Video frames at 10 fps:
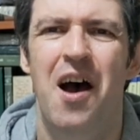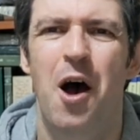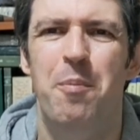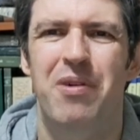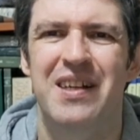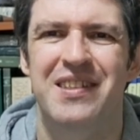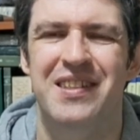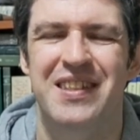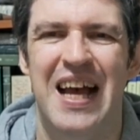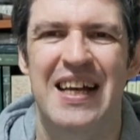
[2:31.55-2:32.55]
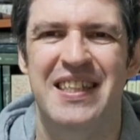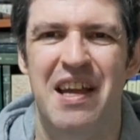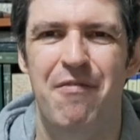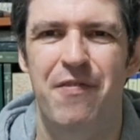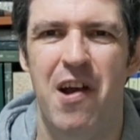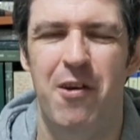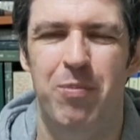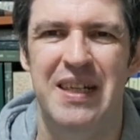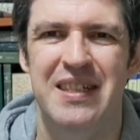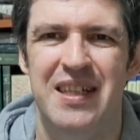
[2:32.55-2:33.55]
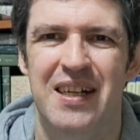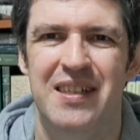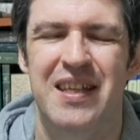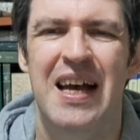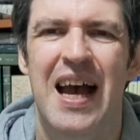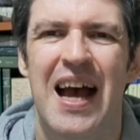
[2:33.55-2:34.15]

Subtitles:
Her presence, as it invariably does,